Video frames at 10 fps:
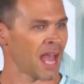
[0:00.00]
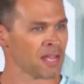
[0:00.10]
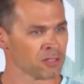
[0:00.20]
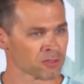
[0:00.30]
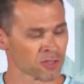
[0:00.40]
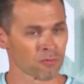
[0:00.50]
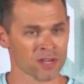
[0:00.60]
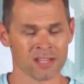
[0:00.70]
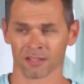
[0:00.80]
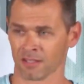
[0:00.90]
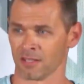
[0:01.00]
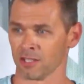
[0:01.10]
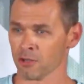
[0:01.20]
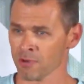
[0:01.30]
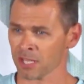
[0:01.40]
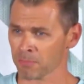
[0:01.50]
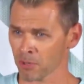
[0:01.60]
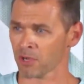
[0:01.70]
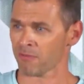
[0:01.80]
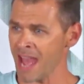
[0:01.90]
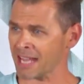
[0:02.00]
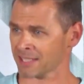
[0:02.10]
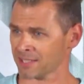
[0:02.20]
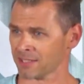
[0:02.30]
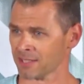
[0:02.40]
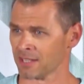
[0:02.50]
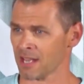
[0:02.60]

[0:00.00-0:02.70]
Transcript: Angels are real. You read the book of Acts.